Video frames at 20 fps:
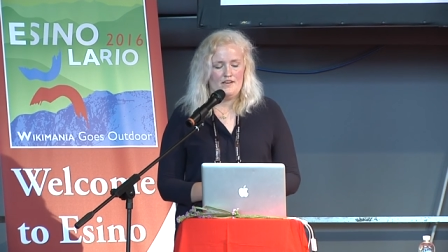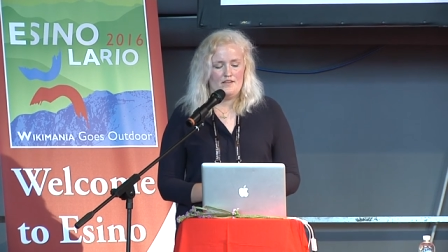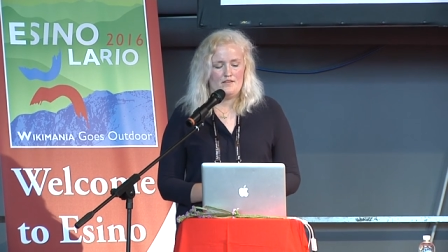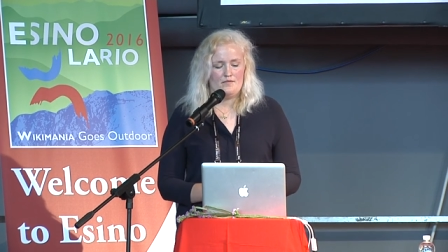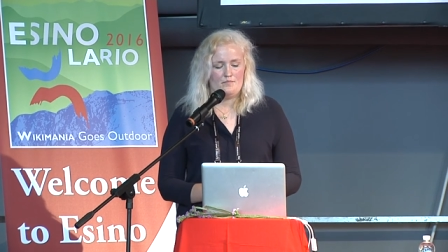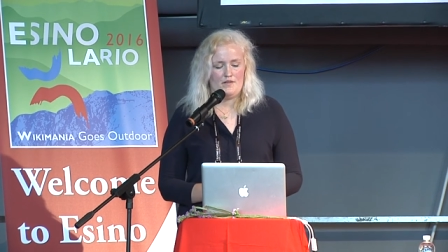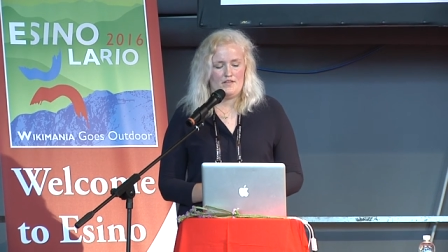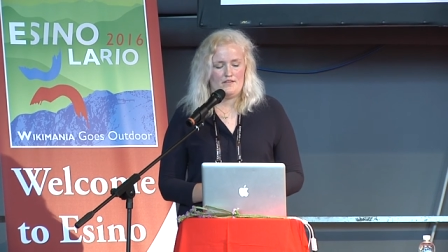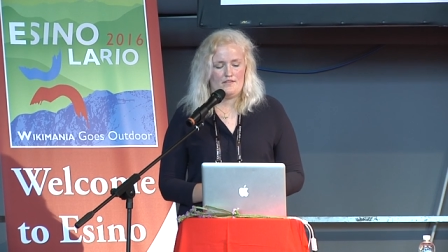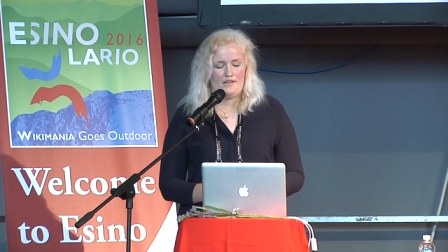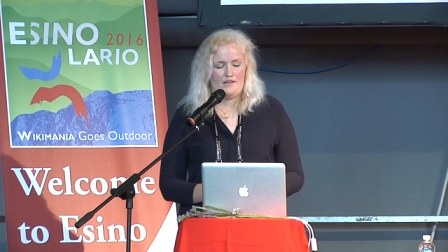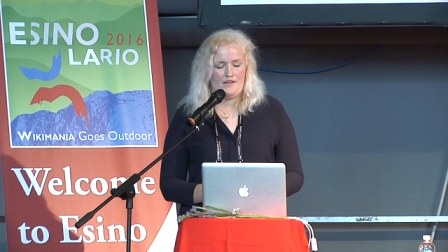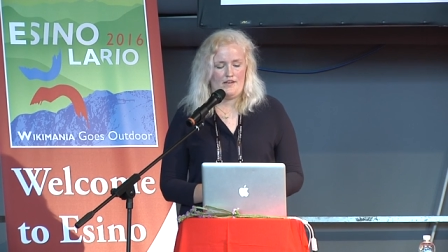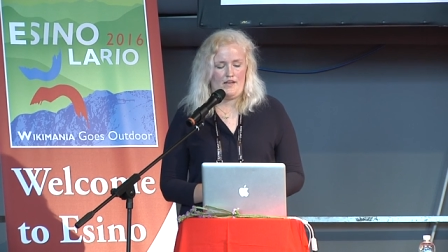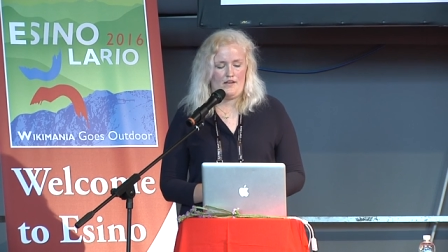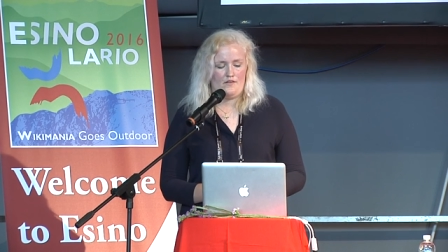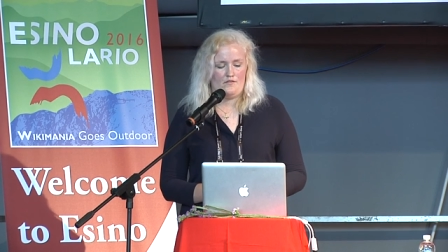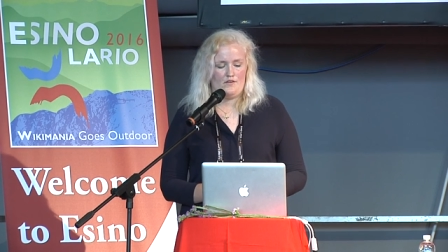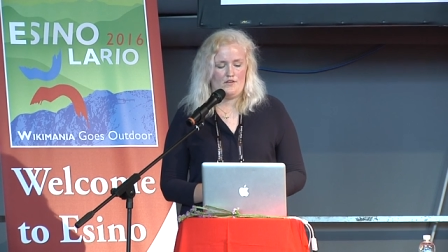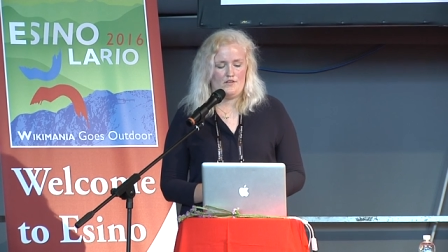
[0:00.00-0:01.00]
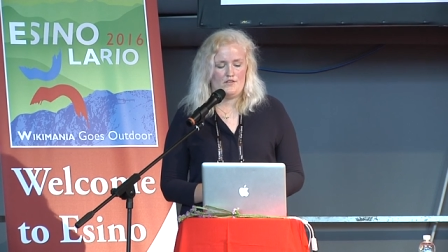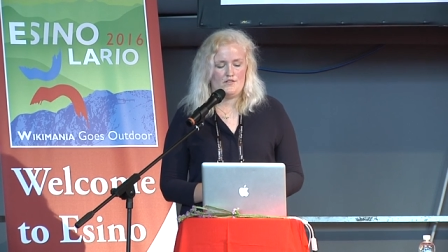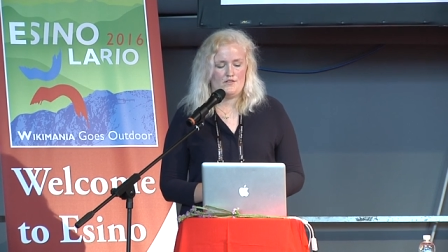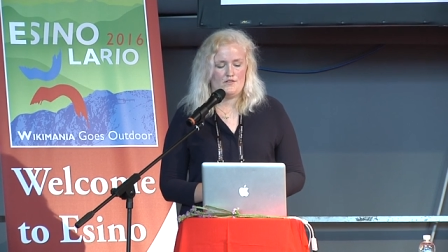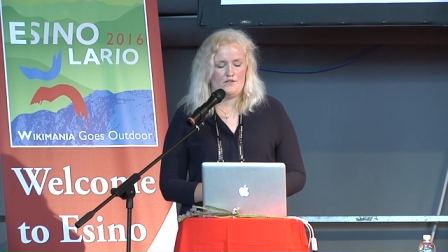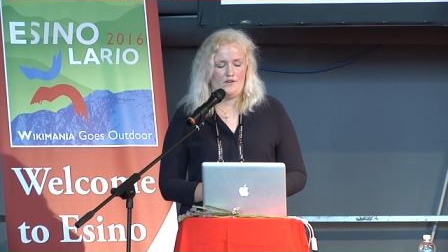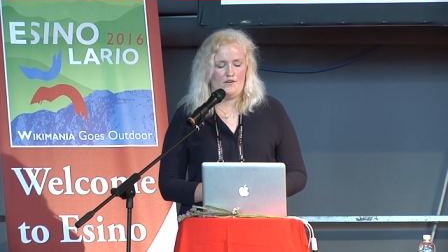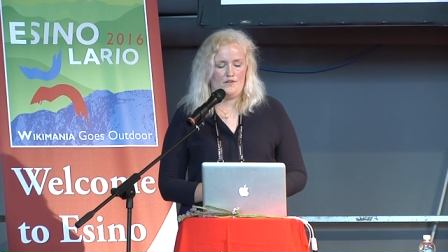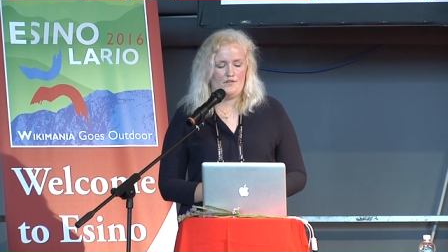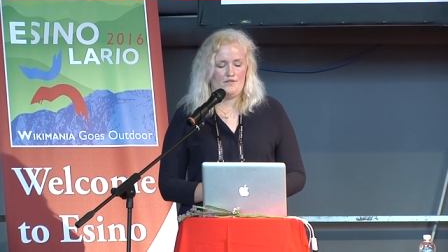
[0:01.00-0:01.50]
speak that
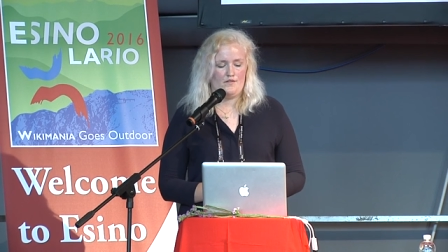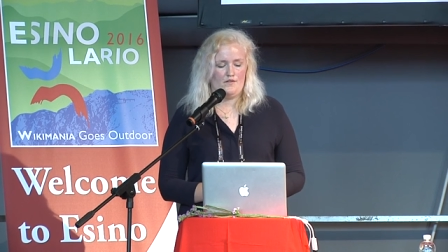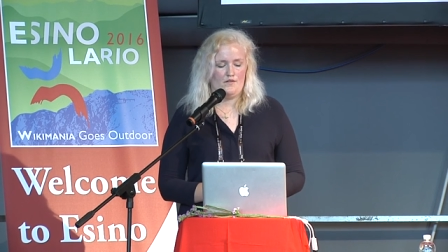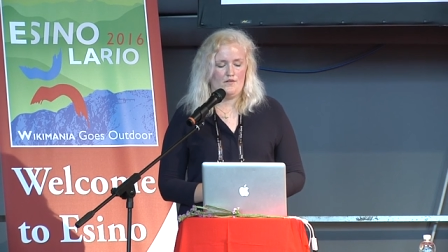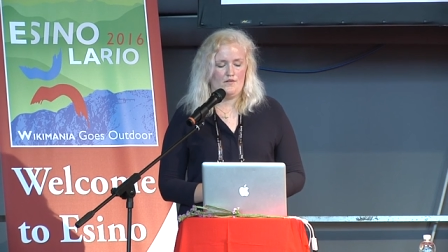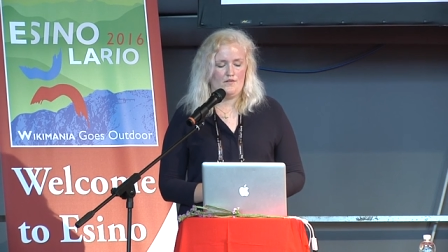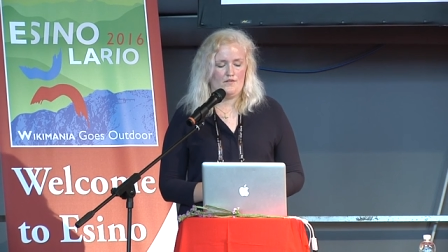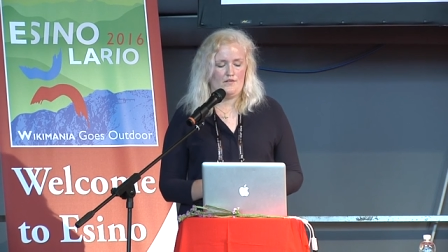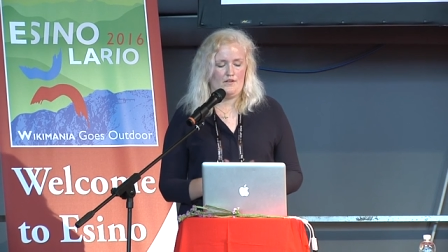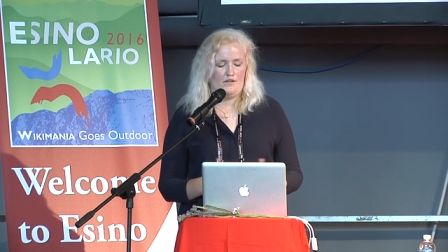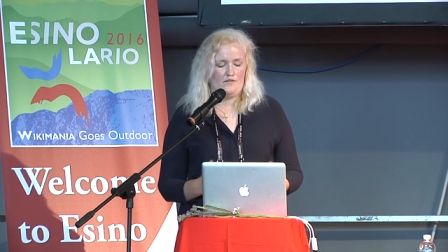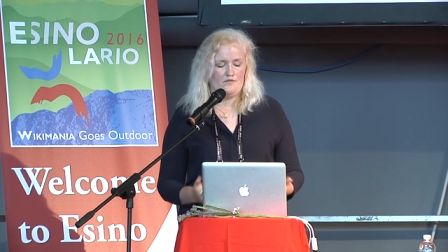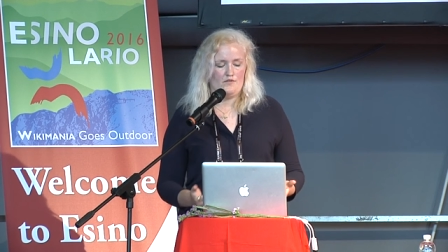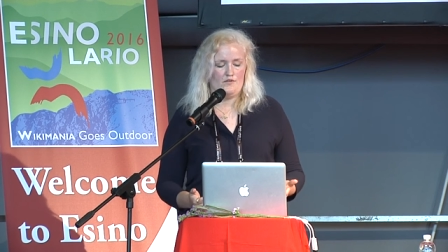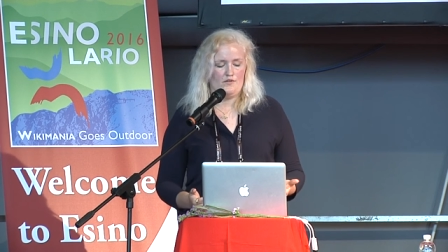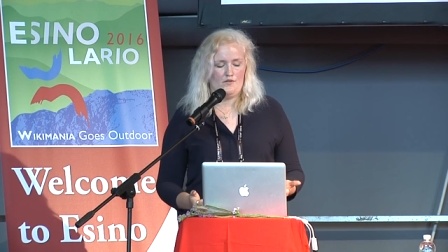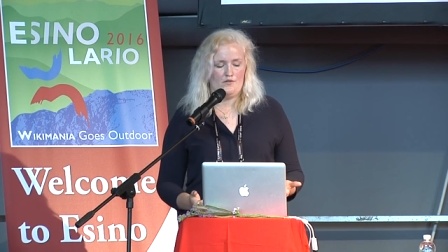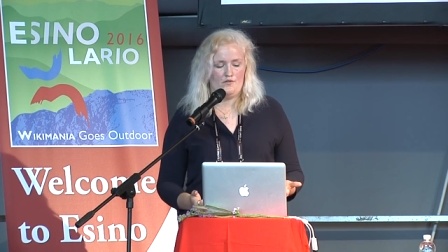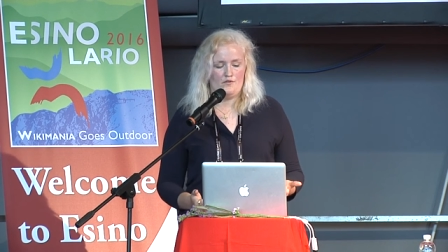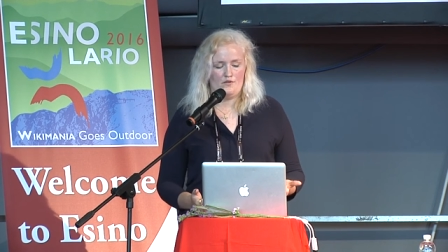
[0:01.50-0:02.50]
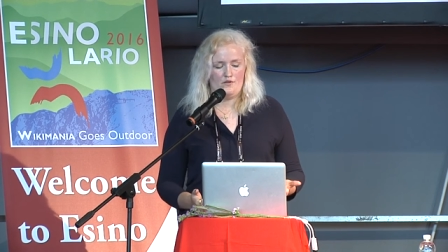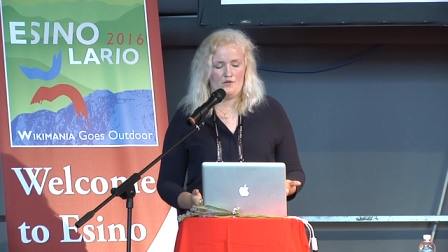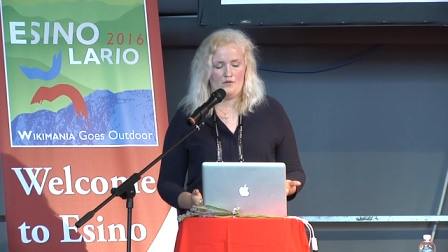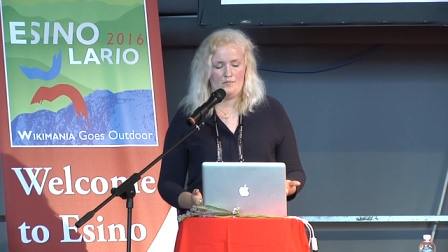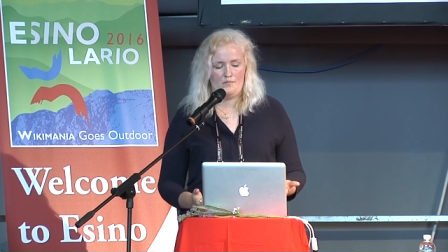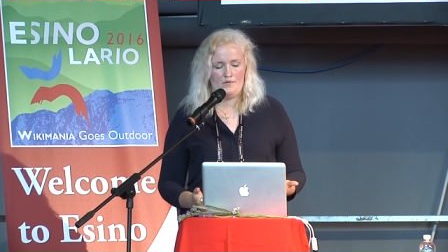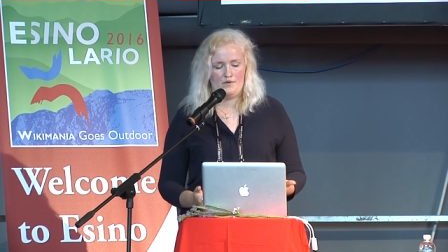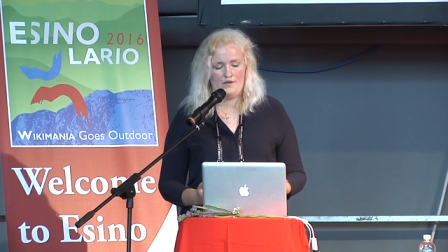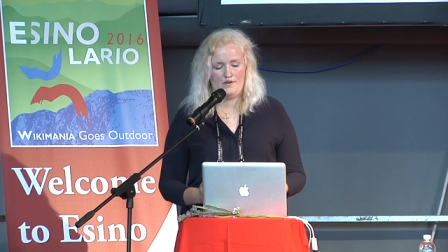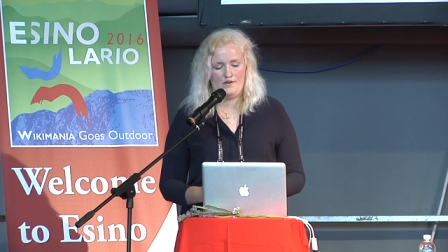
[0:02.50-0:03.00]
language. Also Central Europe,